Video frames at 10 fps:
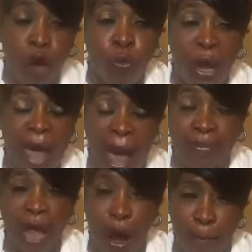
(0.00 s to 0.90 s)
We
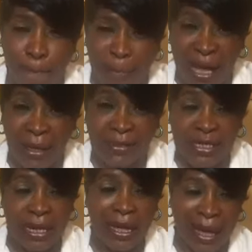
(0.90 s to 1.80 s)
have the
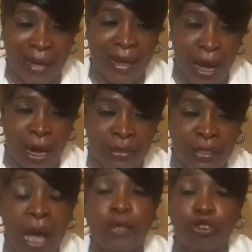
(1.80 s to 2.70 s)
ability in
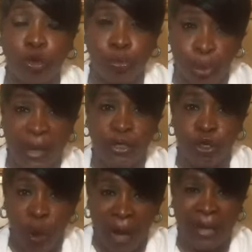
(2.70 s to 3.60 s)
us to bring
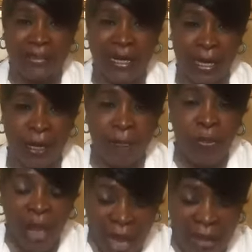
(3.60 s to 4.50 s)
unity
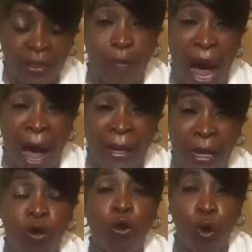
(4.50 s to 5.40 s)
in the
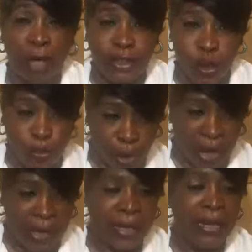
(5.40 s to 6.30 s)
body or to
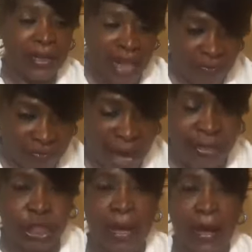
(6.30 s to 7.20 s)
bring
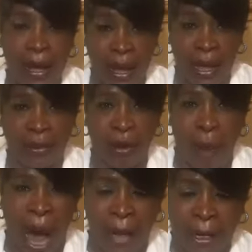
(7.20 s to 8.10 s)
division in the
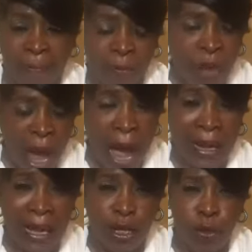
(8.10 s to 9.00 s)
body.
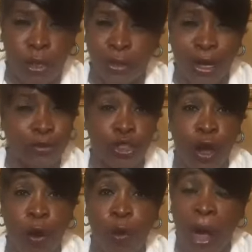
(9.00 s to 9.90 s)
Hallelujah. Don't you
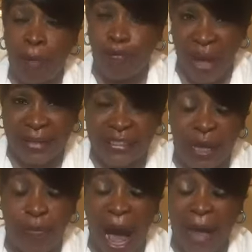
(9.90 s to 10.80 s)
know
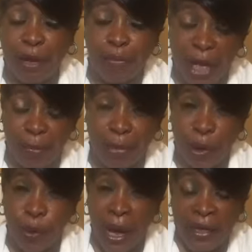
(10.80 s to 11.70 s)
busybody
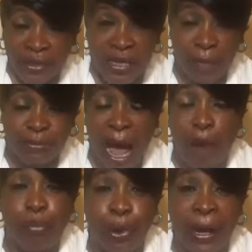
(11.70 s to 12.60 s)
people
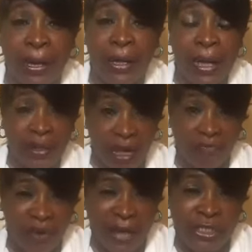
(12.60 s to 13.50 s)
sometimes bring
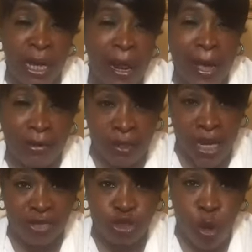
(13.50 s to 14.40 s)
division and
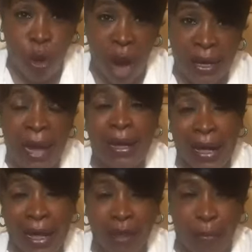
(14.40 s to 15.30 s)
discord
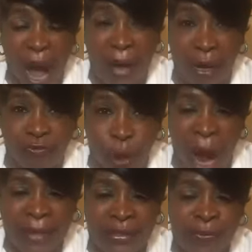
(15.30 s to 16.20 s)
in the body of
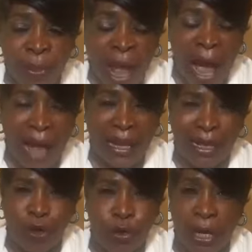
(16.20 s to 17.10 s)
Christ?
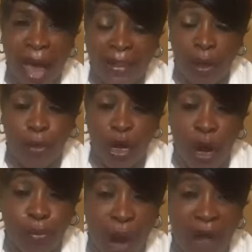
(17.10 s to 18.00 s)
Hallelujah. Like the book
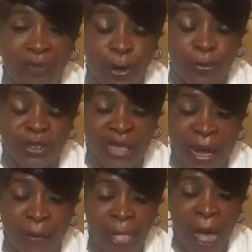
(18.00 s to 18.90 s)
of Proverbs
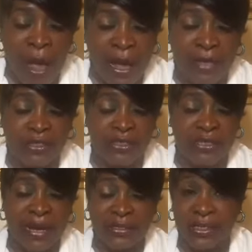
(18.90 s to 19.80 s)
say, it's
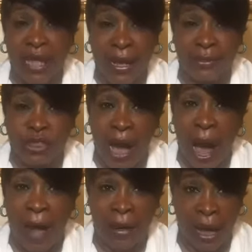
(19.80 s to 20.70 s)
six things
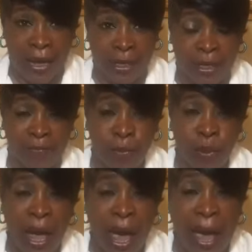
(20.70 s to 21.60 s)
God hate
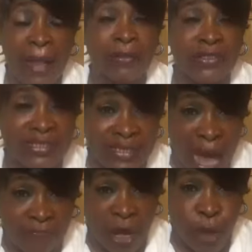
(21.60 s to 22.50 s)
and
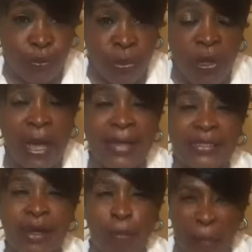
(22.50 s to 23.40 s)
seven
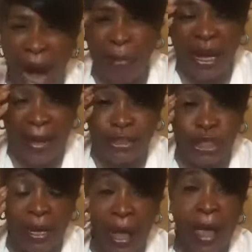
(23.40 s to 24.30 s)
it's an
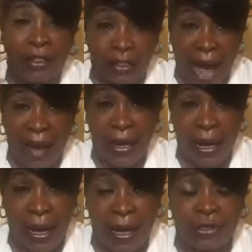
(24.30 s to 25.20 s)
abomination. That
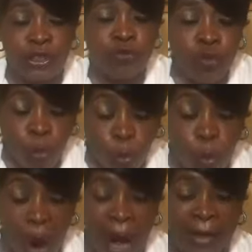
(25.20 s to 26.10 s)
is
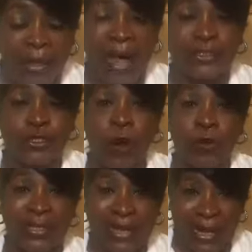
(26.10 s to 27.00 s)
one that
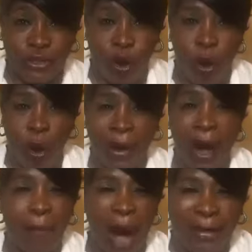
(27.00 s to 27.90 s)
sowed discord
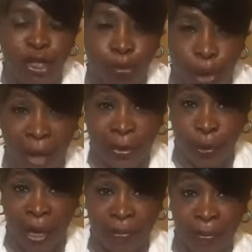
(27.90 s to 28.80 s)
among the
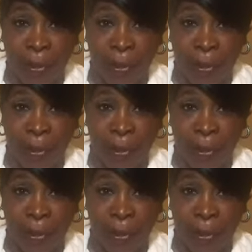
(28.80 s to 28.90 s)
brethren.